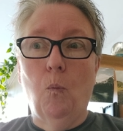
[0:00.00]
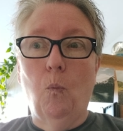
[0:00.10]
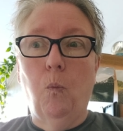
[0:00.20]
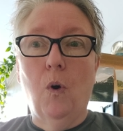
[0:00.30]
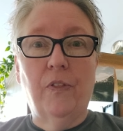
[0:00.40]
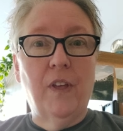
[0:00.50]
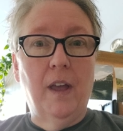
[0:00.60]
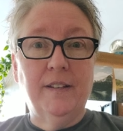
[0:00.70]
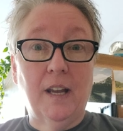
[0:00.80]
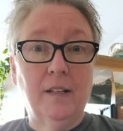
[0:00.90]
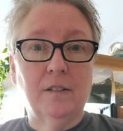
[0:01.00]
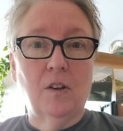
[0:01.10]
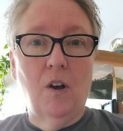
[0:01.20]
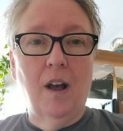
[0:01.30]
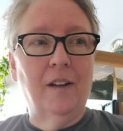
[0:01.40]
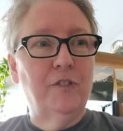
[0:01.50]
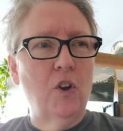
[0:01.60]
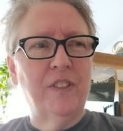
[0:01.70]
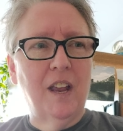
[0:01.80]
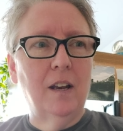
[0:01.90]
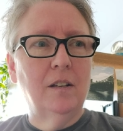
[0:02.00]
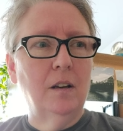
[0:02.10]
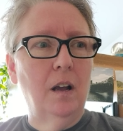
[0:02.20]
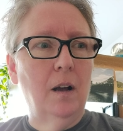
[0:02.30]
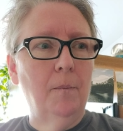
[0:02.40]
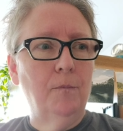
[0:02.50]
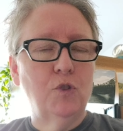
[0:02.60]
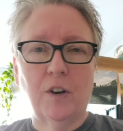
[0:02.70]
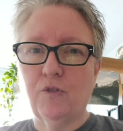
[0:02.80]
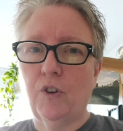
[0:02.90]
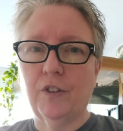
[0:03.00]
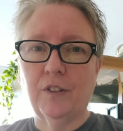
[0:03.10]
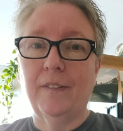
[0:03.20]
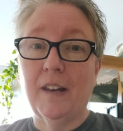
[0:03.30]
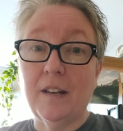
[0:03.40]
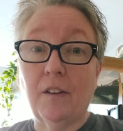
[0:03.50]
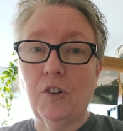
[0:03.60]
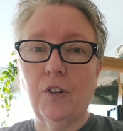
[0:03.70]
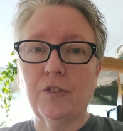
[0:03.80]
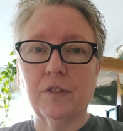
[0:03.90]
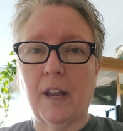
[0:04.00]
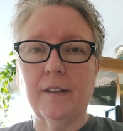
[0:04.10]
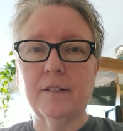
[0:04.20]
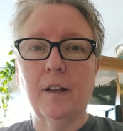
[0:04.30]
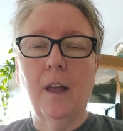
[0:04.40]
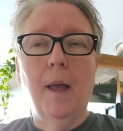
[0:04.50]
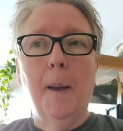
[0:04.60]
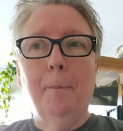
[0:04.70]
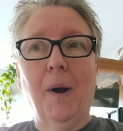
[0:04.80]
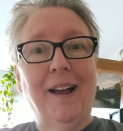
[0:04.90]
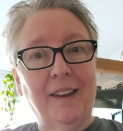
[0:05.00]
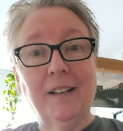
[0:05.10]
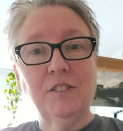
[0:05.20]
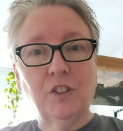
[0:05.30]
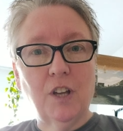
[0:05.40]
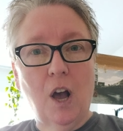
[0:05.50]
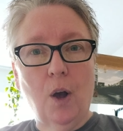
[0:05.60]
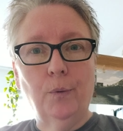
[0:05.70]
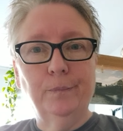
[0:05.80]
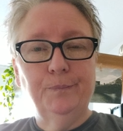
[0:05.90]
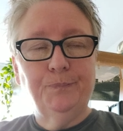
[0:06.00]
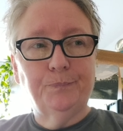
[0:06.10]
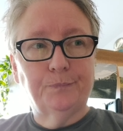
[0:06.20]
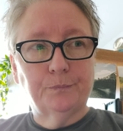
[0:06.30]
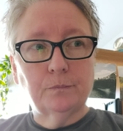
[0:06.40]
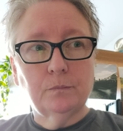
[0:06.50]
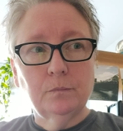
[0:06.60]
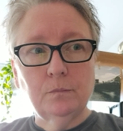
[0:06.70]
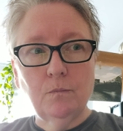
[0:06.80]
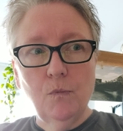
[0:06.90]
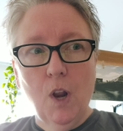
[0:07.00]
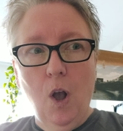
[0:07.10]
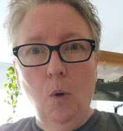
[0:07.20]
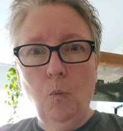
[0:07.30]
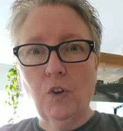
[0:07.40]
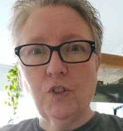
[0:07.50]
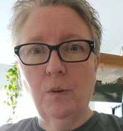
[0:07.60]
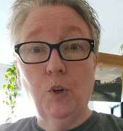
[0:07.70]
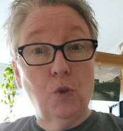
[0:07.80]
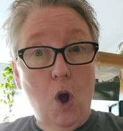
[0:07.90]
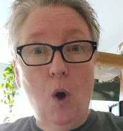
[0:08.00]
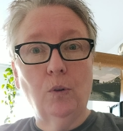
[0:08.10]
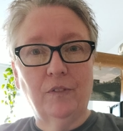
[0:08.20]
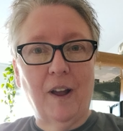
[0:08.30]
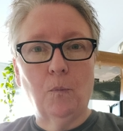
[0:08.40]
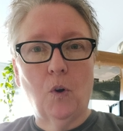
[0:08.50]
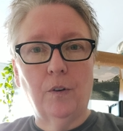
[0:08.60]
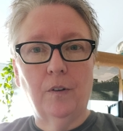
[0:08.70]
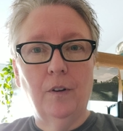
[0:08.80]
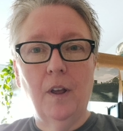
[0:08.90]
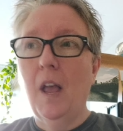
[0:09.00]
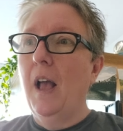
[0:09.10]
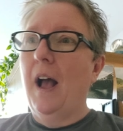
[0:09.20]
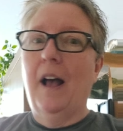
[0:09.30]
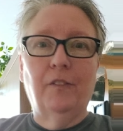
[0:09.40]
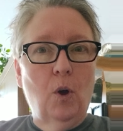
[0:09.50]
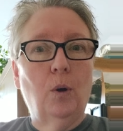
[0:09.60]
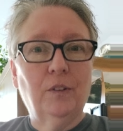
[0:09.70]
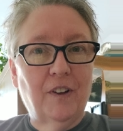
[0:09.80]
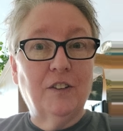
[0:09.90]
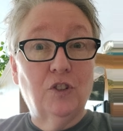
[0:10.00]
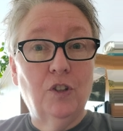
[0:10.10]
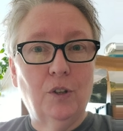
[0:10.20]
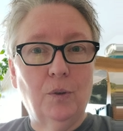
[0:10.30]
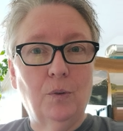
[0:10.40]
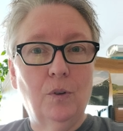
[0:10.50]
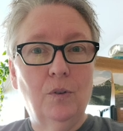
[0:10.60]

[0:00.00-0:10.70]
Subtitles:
what their dates are. I've got their dress rehearsal and their tech rehearsal dates, but I like to go and watch them do the whole of Act 1 and the whole of Act 2,